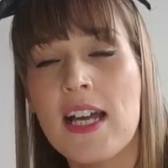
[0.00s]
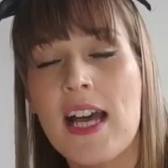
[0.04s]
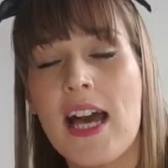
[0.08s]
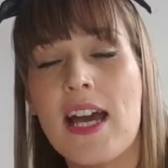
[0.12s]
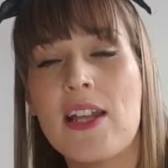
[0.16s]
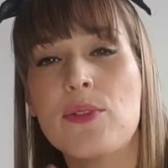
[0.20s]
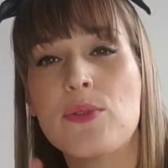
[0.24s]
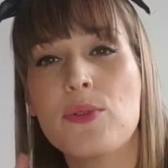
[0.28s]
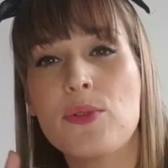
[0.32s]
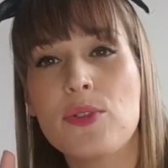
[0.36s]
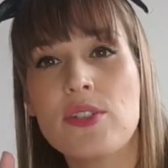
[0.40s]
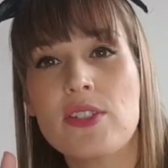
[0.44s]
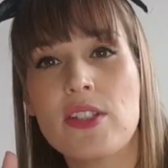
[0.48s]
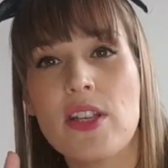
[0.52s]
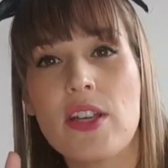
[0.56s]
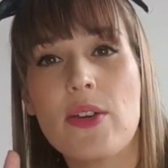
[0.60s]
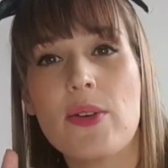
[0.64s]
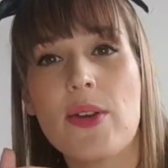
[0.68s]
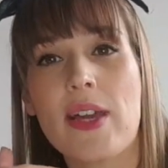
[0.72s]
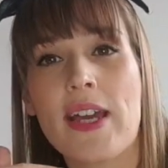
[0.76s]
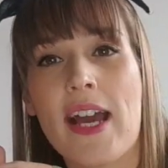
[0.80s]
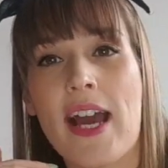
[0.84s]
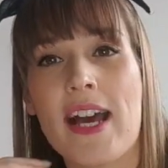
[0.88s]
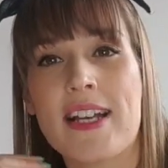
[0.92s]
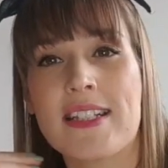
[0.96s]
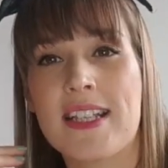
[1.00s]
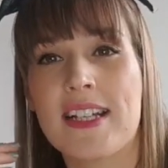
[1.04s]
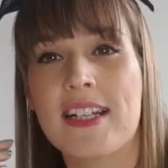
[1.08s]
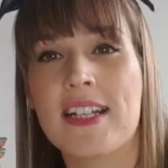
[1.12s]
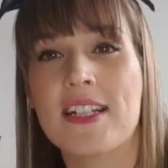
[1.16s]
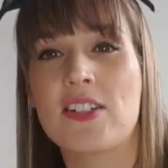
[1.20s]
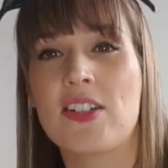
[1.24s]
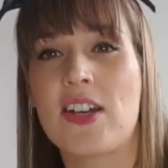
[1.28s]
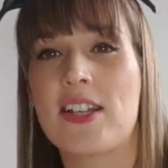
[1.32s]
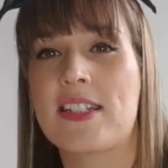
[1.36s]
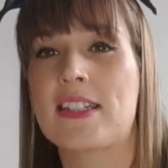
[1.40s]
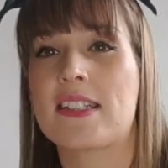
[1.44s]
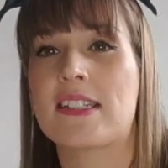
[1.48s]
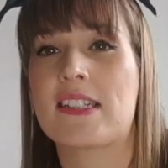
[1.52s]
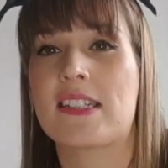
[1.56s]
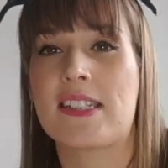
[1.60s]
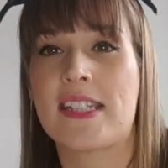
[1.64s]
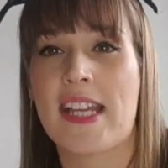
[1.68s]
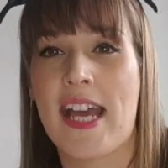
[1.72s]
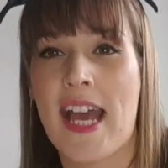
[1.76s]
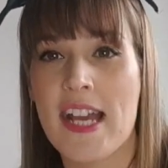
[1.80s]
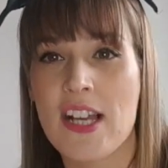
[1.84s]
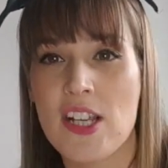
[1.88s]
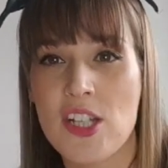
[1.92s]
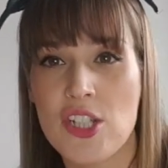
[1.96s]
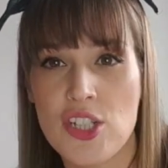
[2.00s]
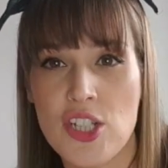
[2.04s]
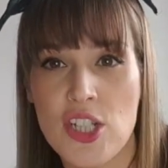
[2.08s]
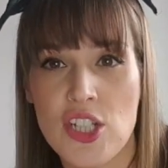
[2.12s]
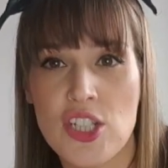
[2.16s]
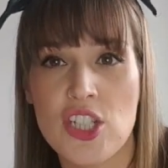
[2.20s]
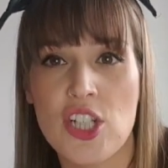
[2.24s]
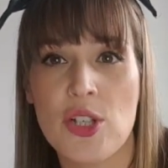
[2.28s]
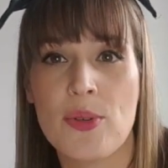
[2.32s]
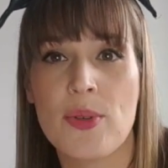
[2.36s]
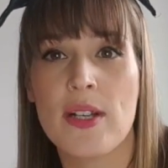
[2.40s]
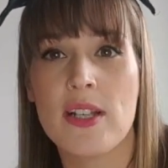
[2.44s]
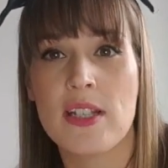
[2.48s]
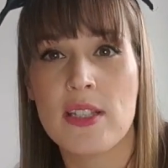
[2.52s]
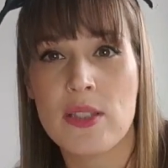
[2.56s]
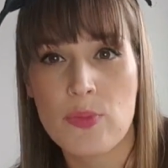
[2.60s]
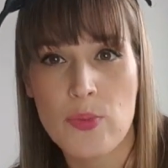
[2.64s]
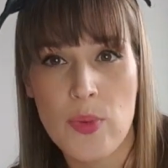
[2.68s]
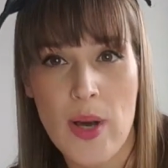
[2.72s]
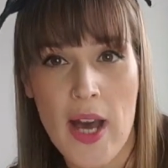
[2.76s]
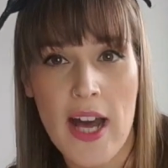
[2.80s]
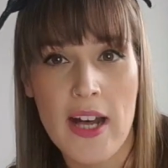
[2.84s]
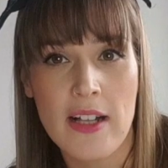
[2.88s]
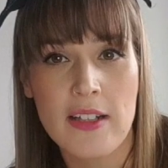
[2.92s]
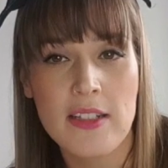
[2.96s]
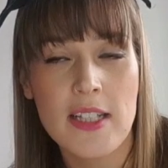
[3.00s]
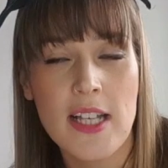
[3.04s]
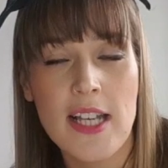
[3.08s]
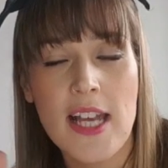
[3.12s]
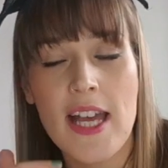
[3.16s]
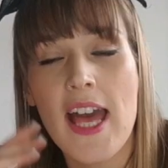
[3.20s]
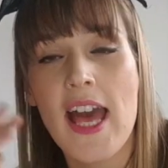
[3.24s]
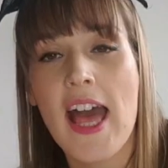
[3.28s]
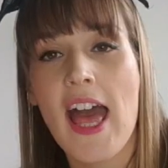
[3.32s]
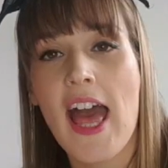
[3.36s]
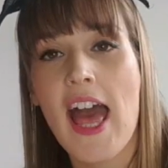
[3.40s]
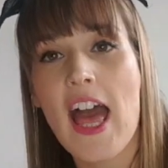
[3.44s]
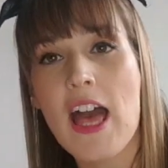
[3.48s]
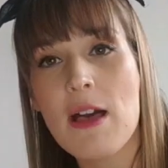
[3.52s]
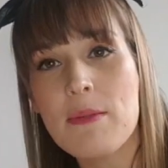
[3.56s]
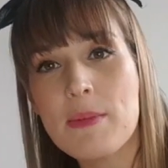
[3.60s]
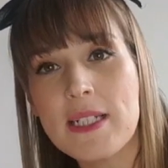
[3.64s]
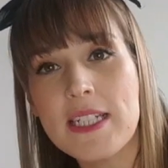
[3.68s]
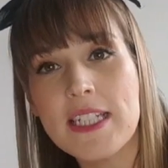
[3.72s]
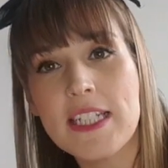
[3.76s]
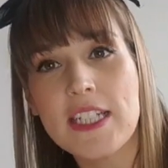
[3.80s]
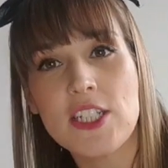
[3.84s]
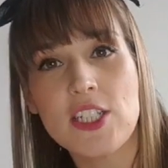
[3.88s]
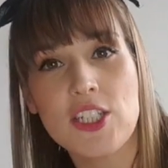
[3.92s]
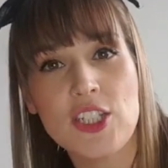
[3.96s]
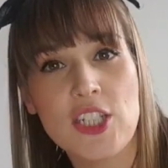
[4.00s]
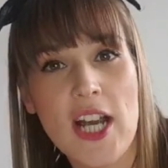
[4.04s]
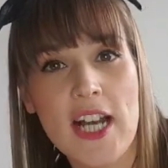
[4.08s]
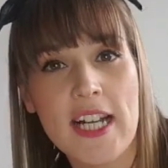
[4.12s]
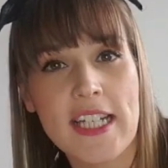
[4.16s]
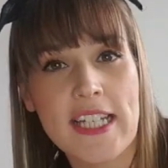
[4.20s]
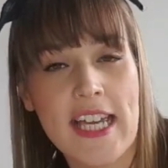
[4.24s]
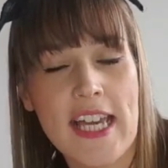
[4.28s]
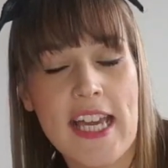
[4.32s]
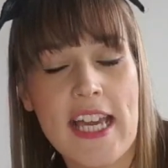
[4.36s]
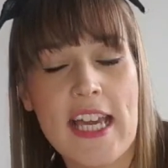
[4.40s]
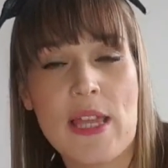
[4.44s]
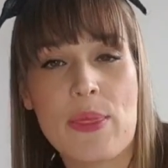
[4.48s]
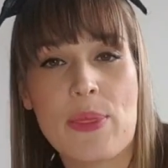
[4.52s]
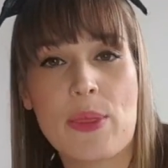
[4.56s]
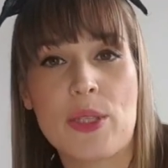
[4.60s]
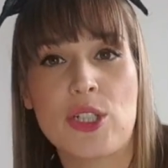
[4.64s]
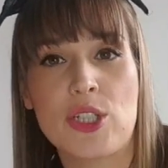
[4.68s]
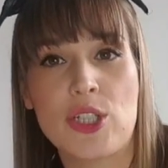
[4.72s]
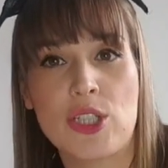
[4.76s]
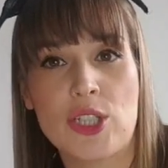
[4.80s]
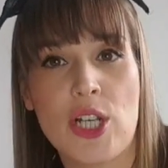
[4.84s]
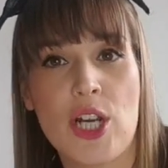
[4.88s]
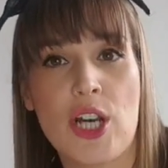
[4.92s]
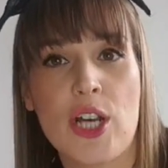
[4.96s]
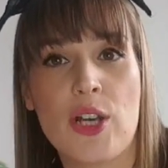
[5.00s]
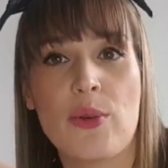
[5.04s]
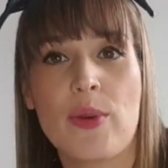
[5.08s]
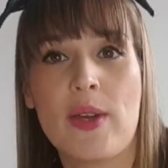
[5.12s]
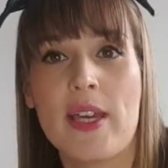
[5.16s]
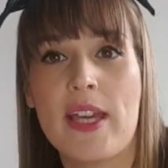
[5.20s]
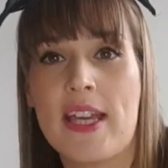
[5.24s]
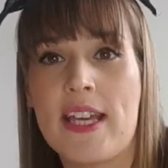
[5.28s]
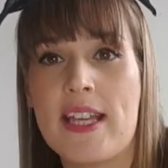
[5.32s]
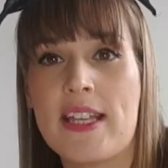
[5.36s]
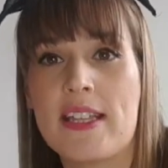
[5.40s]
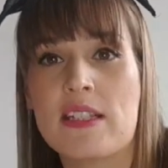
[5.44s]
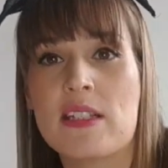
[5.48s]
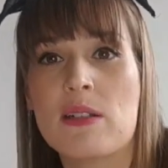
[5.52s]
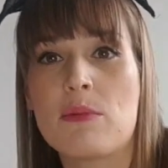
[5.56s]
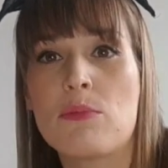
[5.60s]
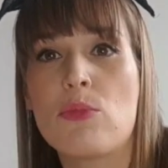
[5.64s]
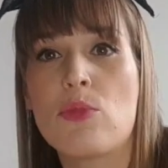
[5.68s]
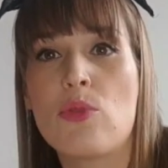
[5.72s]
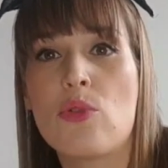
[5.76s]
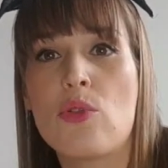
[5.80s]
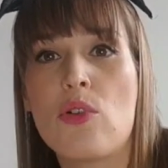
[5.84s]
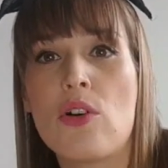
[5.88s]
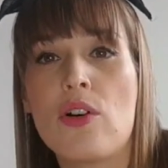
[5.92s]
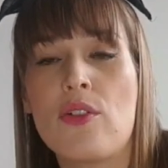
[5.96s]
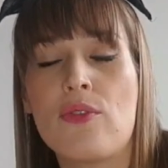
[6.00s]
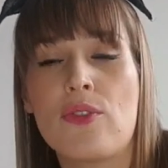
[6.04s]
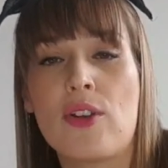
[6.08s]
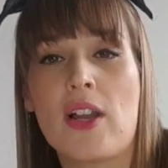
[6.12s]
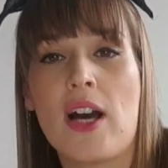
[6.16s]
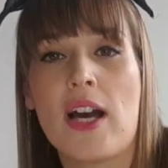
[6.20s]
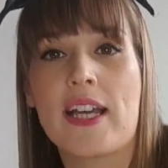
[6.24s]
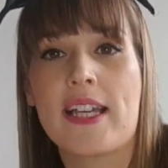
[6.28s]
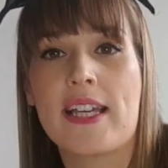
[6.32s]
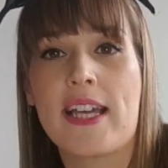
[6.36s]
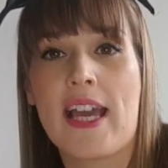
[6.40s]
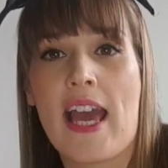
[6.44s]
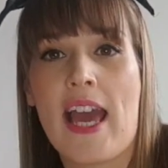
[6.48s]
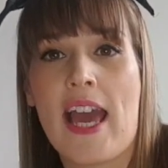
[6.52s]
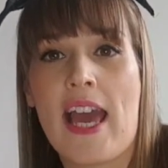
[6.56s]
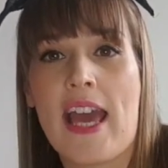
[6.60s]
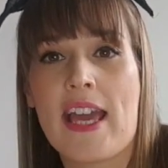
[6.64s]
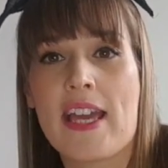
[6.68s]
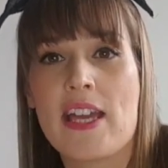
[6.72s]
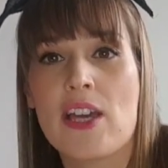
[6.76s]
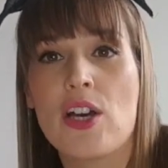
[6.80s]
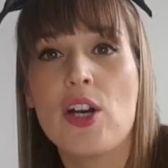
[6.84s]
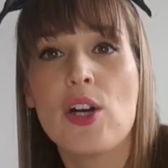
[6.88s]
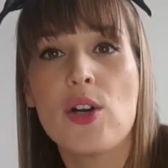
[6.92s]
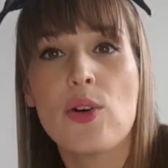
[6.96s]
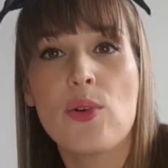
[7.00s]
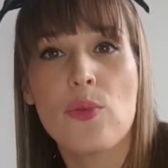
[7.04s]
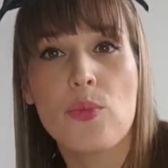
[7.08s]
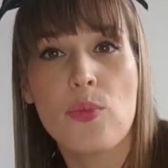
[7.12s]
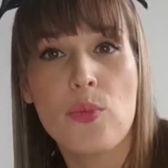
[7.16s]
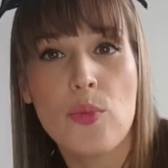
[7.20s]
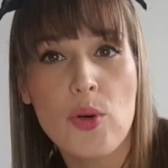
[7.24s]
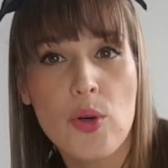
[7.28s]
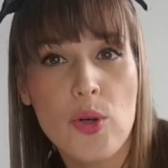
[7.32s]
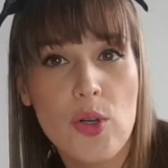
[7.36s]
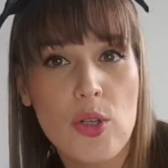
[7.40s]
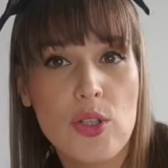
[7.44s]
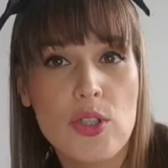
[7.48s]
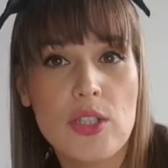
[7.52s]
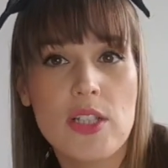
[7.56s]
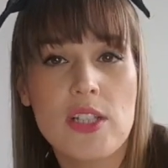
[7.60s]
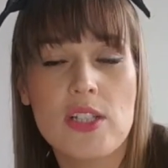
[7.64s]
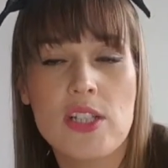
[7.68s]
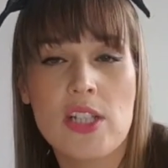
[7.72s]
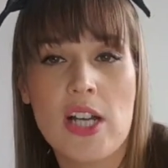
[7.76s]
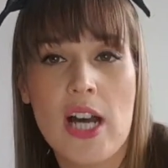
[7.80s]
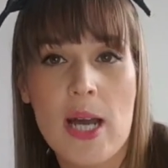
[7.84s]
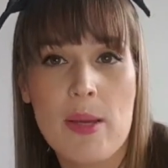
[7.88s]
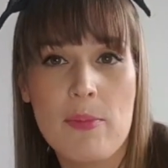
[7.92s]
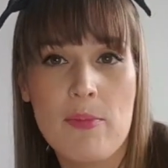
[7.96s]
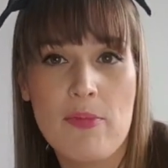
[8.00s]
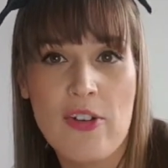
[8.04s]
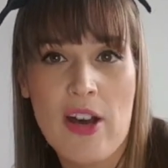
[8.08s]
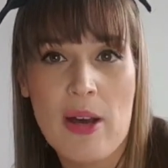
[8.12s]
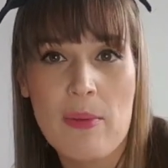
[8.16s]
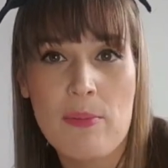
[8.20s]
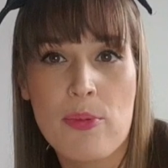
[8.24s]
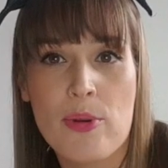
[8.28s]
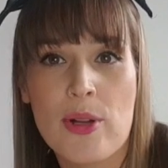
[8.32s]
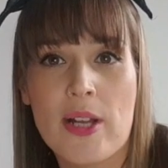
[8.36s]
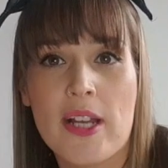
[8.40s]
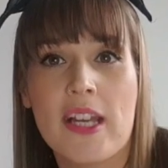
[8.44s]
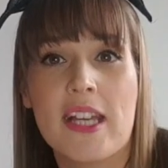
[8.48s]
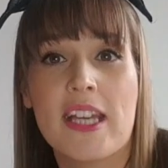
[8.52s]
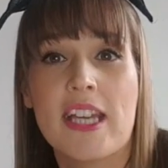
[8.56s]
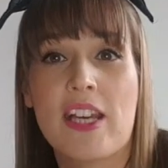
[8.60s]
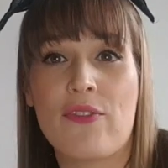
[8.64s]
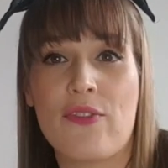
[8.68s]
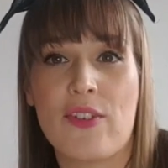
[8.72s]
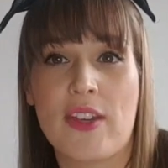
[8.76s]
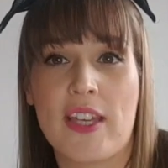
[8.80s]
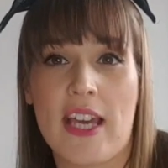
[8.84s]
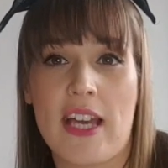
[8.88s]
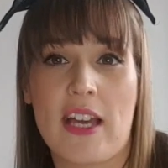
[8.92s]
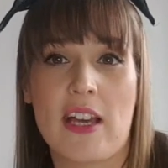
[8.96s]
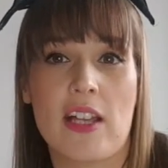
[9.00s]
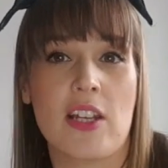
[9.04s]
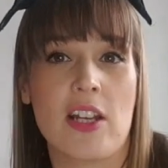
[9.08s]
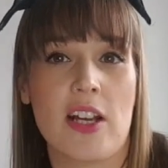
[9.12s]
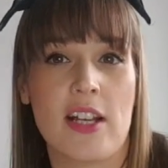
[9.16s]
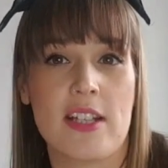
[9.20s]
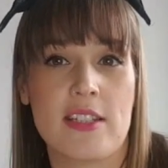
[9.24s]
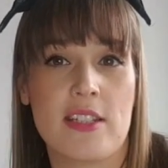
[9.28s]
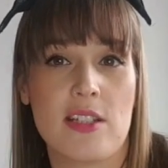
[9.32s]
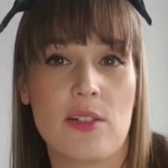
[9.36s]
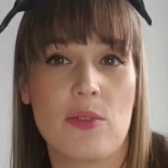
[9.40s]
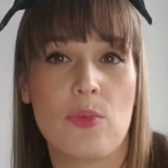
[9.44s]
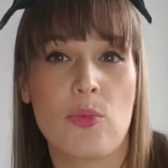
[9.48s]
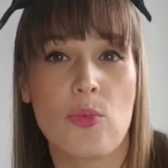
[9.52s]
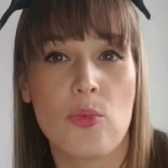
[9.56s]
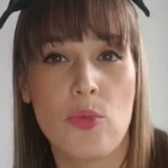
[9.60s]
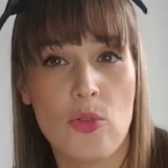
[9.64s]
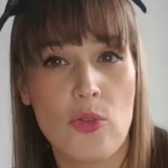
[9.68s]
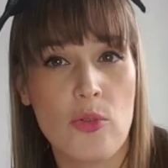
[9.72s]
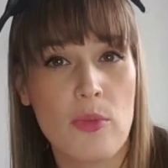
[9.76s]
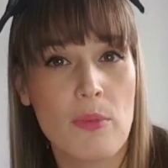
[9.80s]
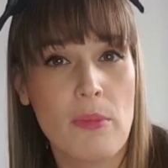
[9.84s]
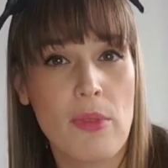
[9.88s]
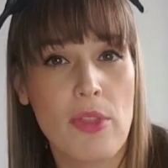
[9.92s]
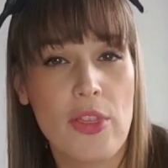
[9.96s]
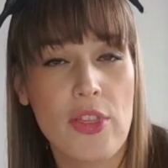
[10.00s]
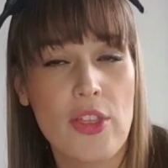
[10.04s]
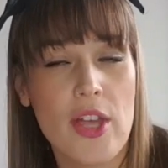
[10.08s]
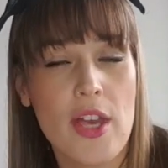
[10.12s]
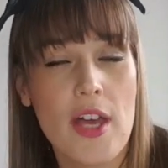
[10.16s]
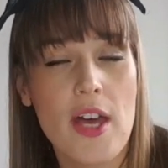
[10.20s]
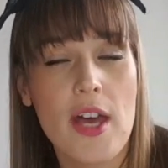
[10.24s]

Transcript: And also it has like a nice little texture to it as well. Emily's jacket in the show is more of like a wool type fabric, giving it nice warmth.